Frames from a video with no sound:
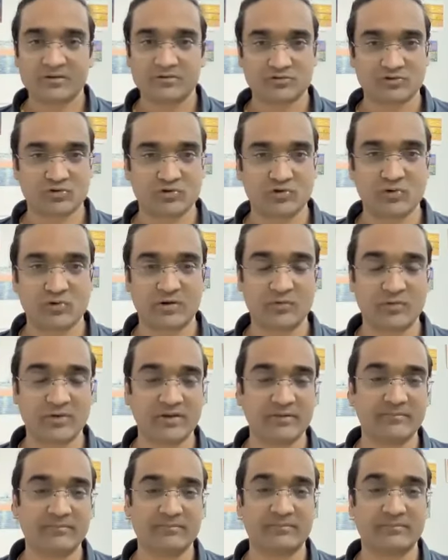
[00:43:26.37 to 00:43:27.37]
So you are
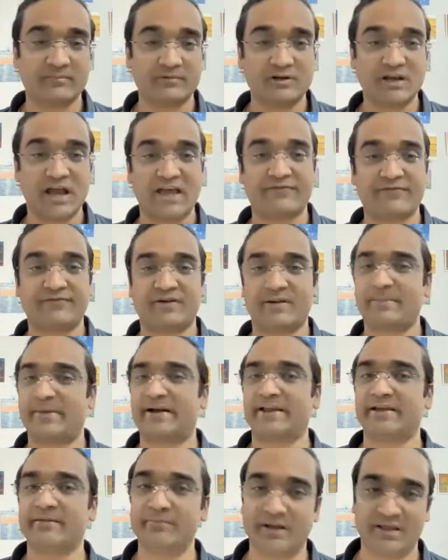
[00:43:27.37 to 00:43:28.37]
doing
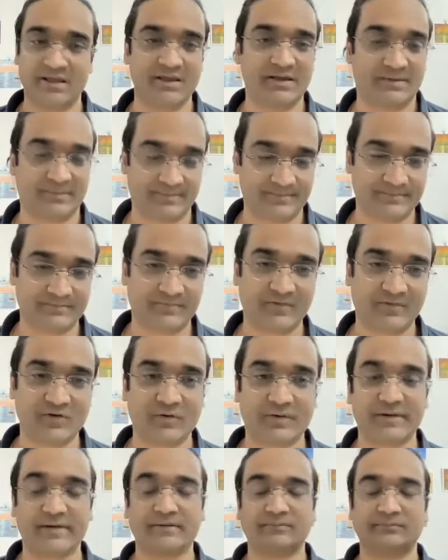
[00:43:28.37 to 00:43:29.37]
diaphragmatic breathing.
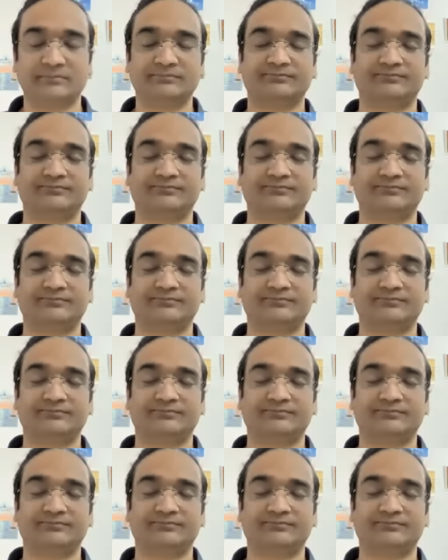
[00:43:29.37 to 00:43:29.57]
Okay.